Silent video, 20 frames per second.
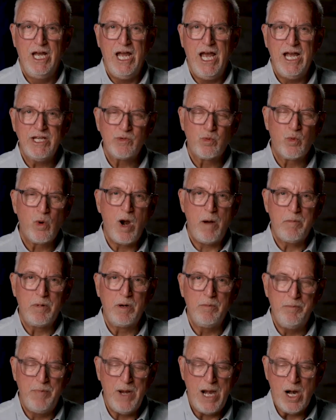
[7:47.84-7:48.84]
That's
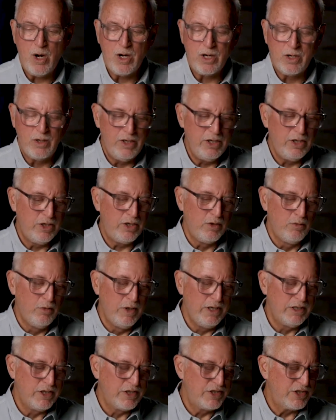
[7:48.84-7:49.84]
Robert Barriger. And you can
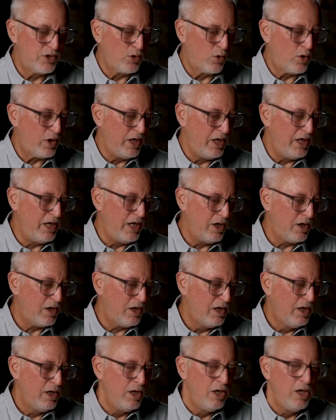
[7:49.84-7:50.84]
read the story in here,
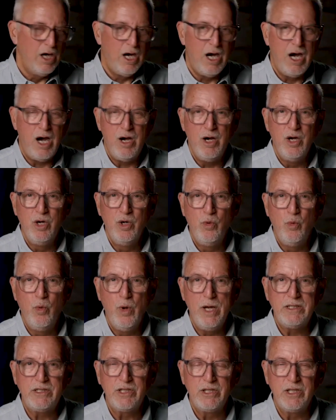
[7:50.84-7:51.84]
uh, who
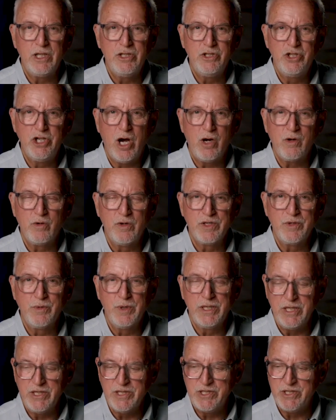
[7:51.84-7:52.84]
went to the jungles
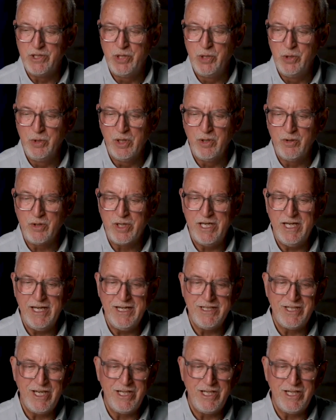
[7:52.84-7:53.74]
with his two little kids.